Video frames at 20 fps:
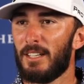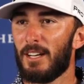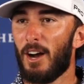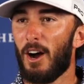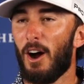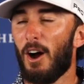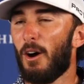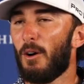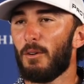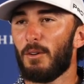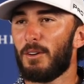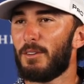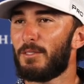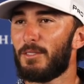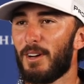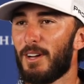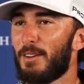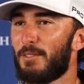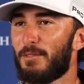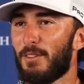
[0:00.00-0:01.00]
Oh,
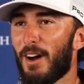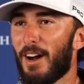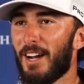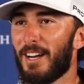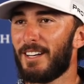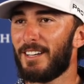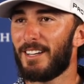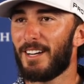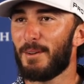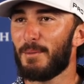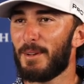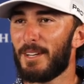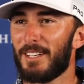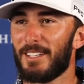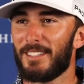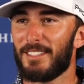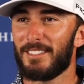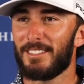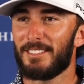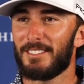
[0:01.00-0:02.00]
fine. I mean,
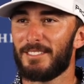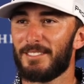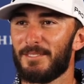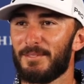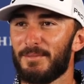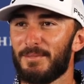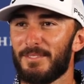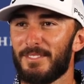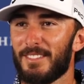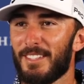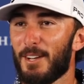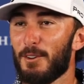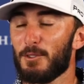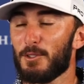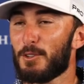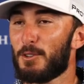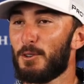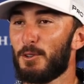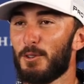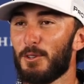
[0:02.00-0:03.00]
it was
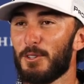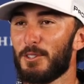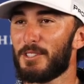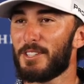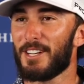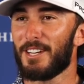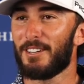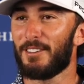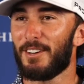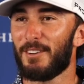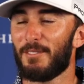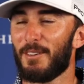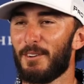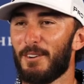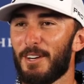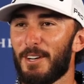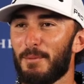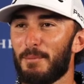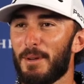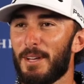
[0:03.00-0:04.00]
cool as hell. I've never
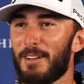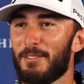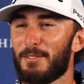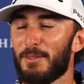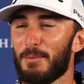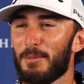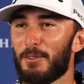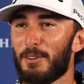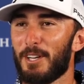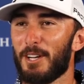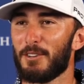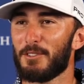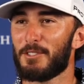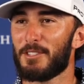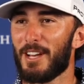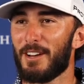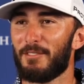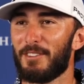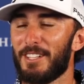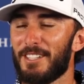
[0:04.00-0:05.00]
hit a pin from
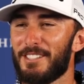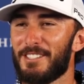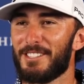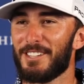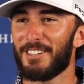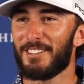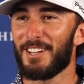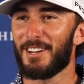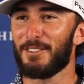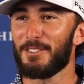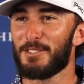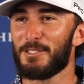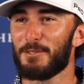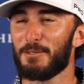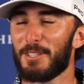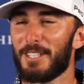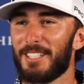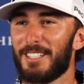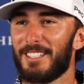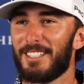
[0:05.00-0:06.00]
307, so that was
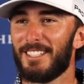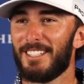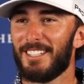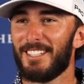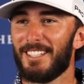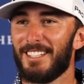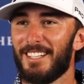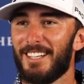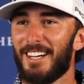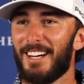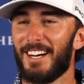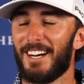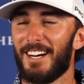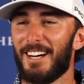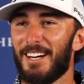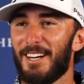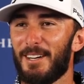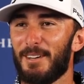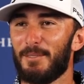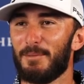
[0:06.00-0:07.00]
sweet.
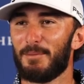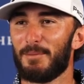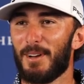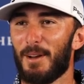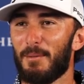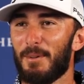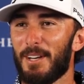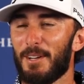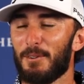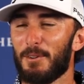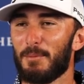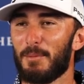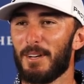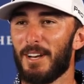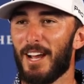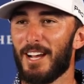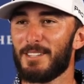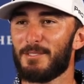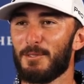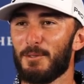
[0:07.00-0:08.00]
Um, I mean, it would have been
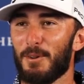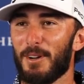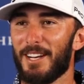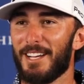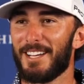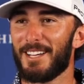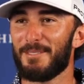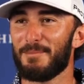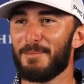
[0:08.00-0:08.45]
nice if it went in,